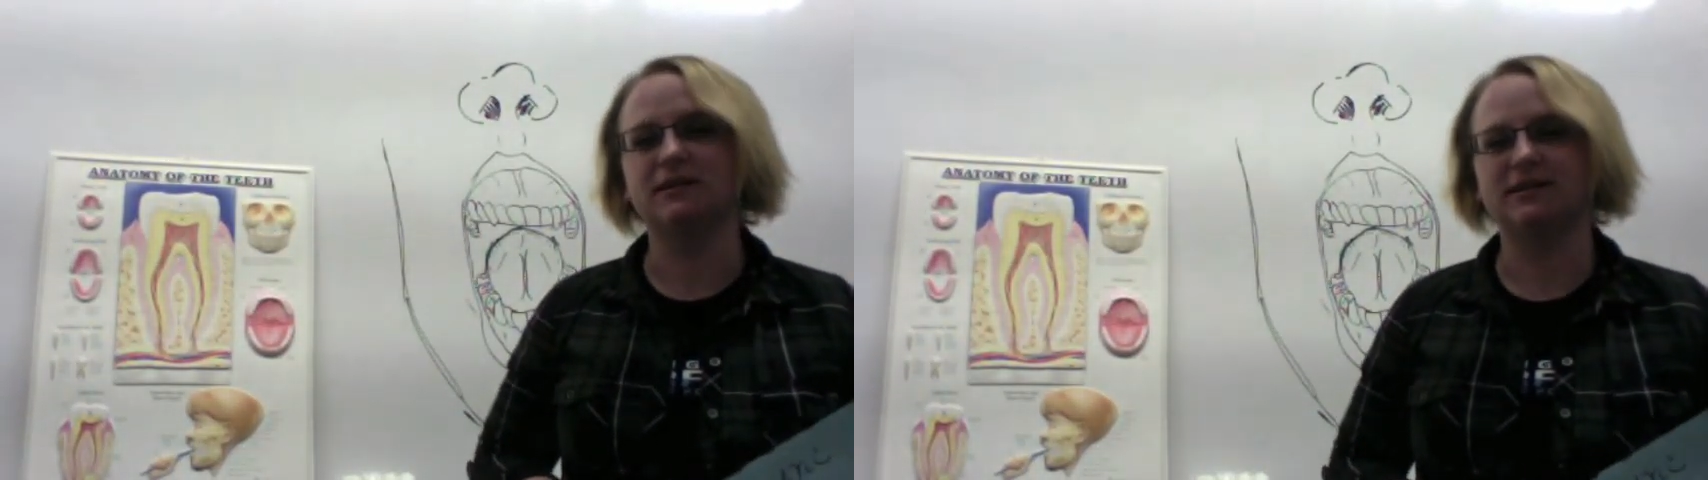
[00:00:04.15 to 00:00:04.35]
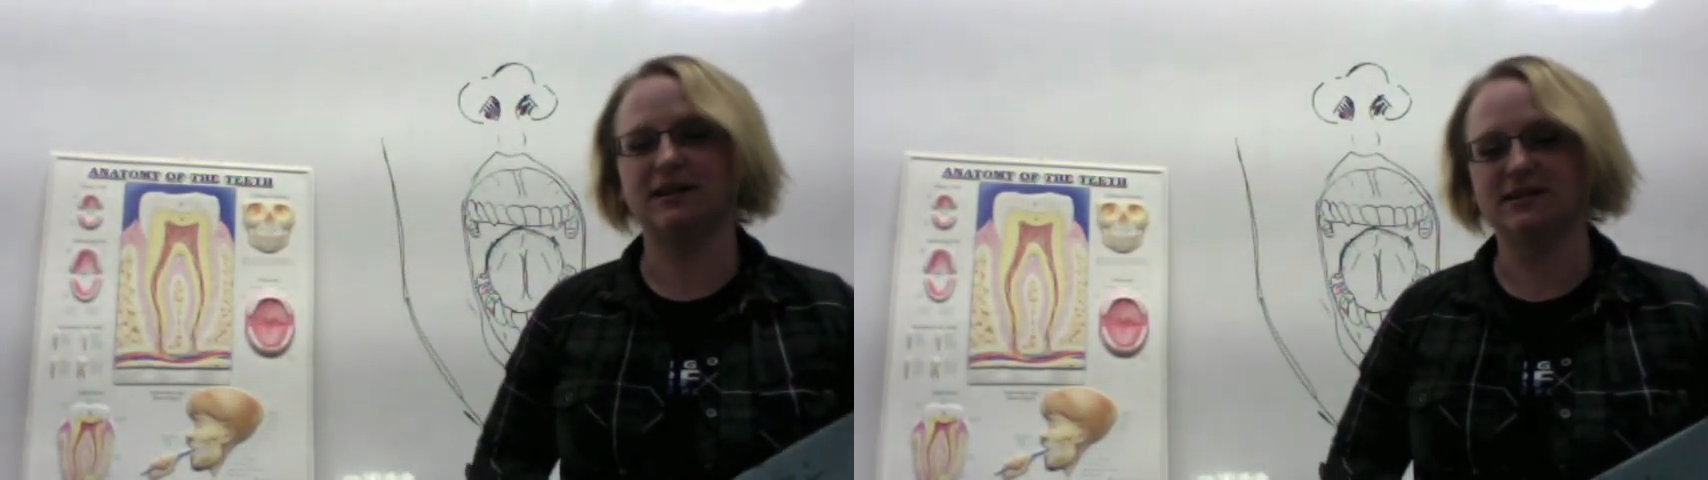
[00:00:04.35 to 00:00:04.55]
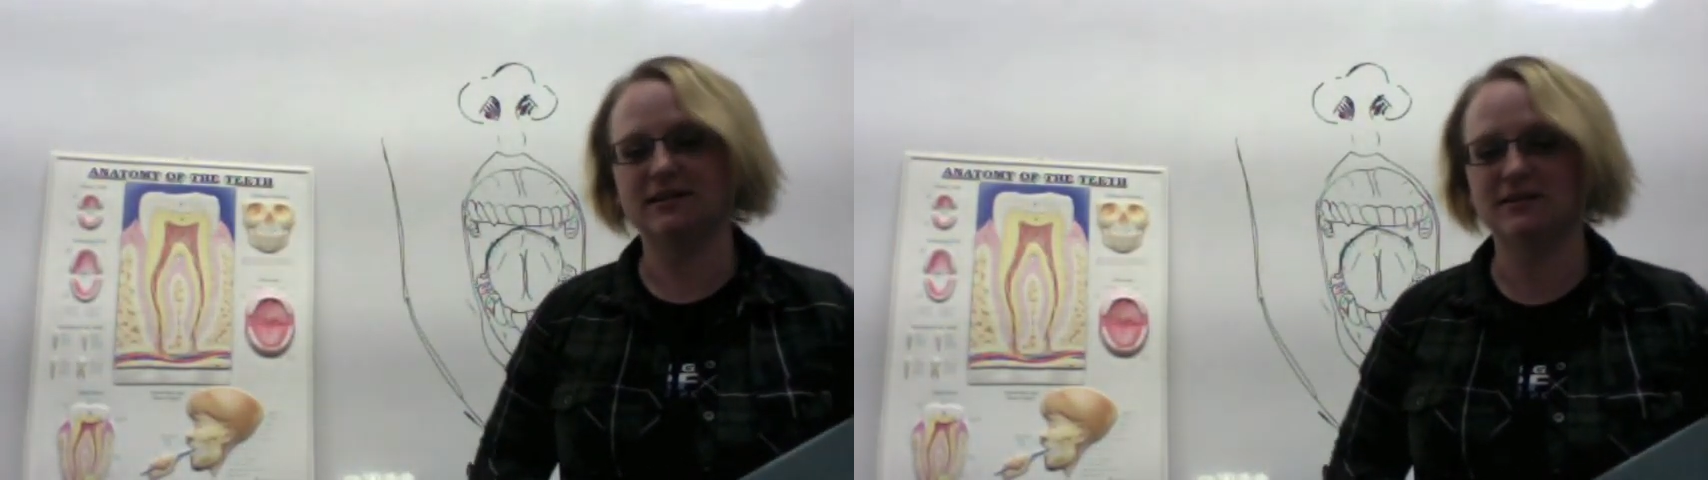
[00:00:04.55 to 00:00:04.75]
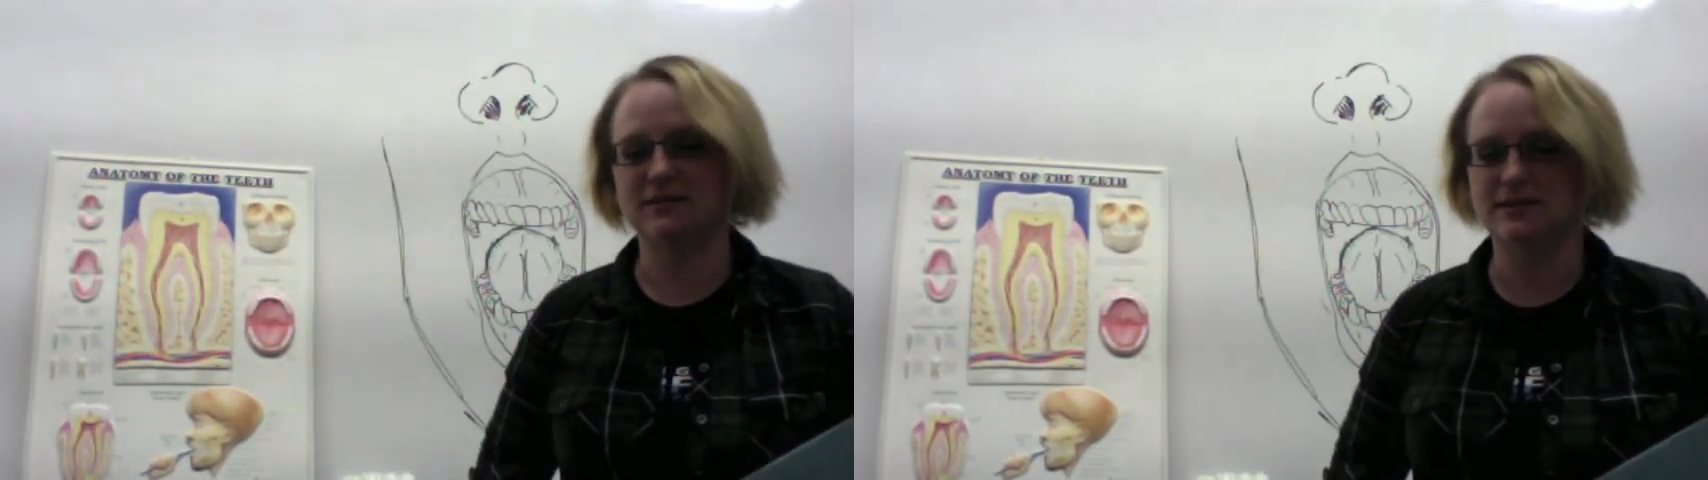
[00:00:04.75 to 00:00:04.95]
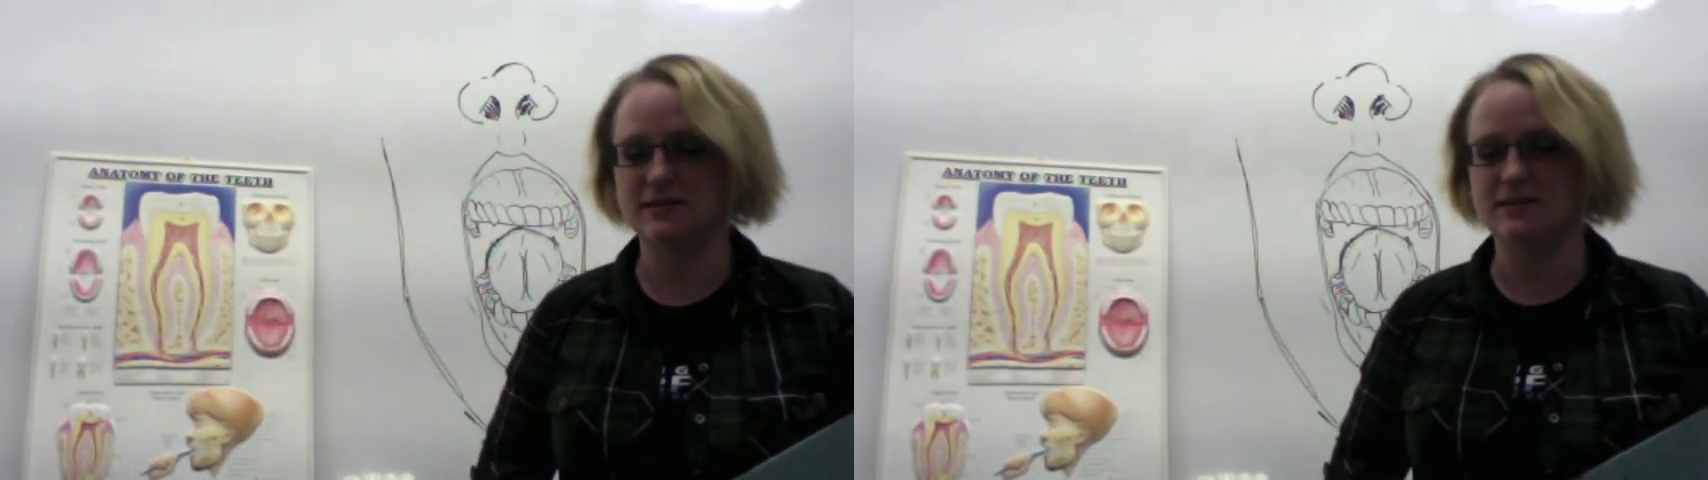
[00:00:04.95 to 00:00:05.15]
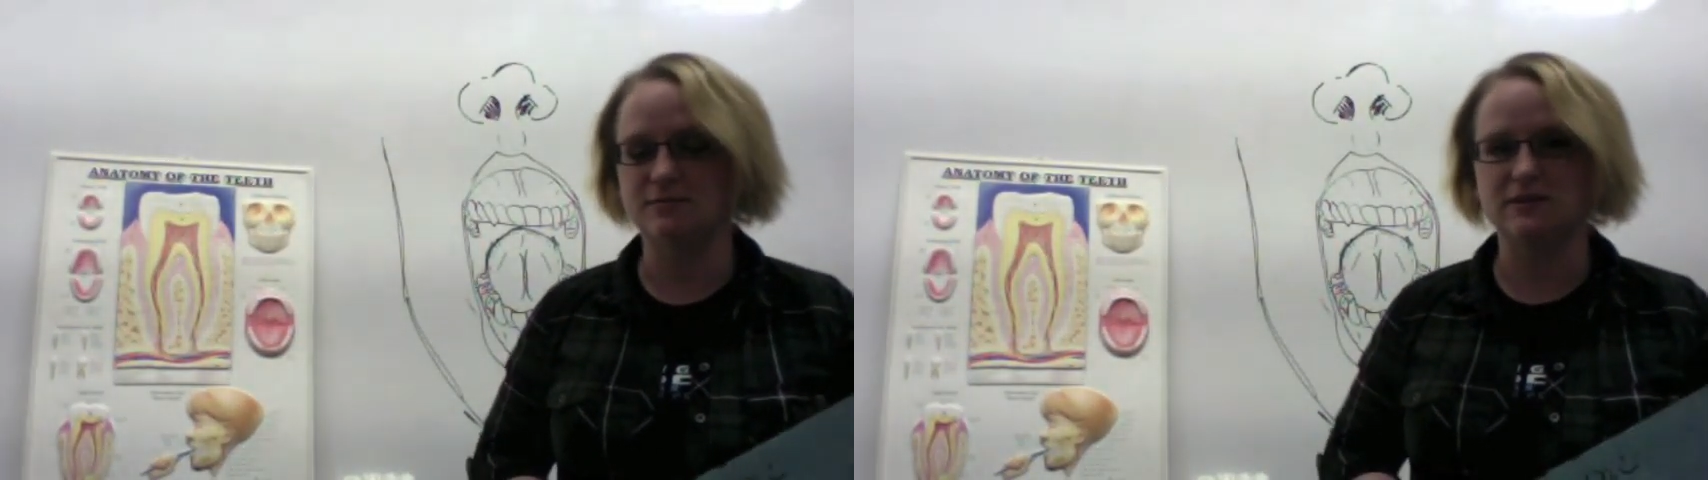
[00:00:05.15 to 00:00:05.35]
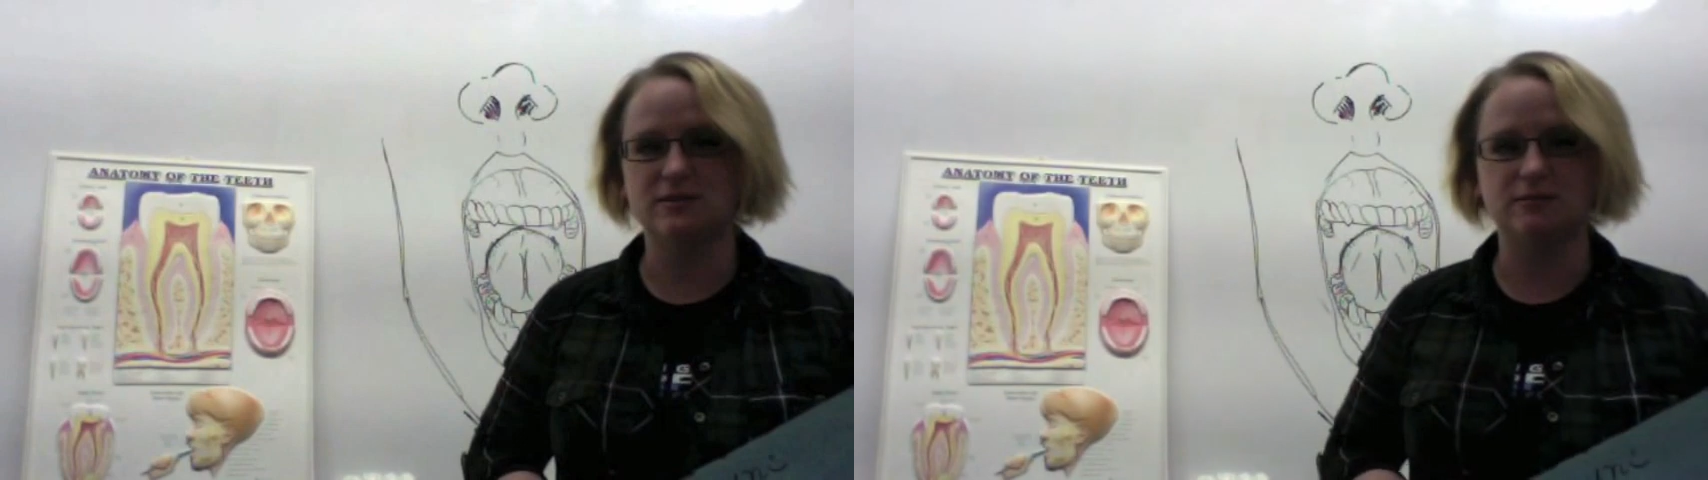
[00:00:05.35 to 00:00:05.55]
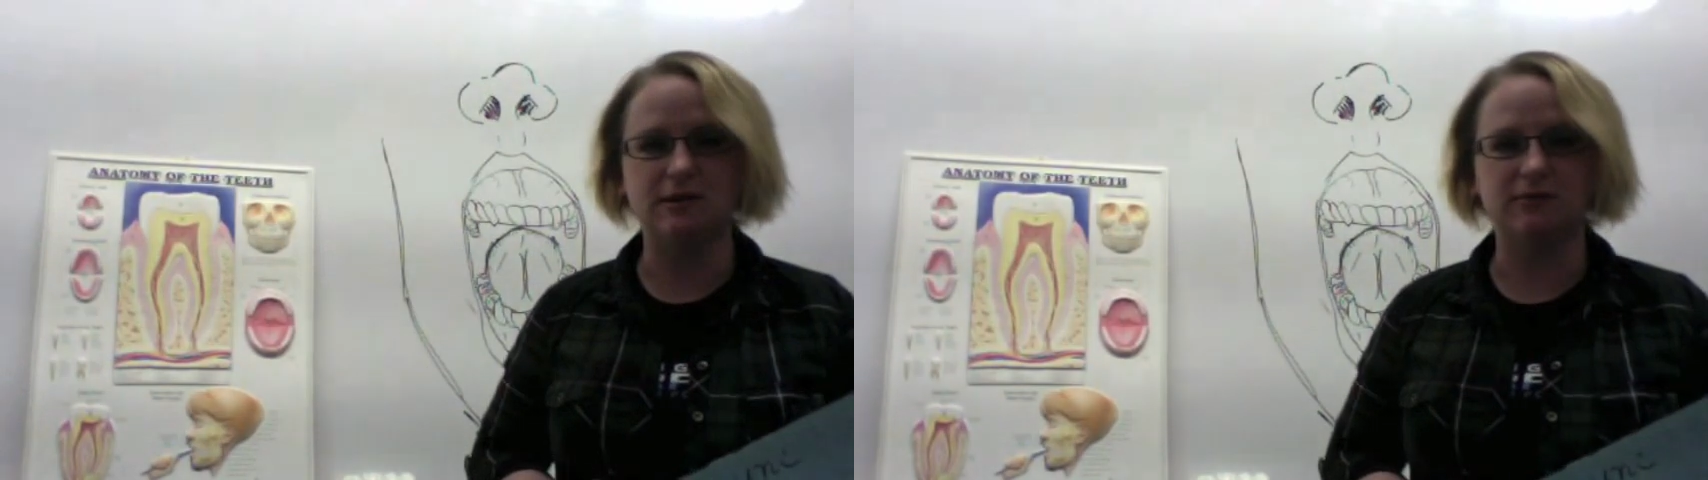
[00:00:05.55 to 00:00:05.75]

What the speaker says: digestive system this week.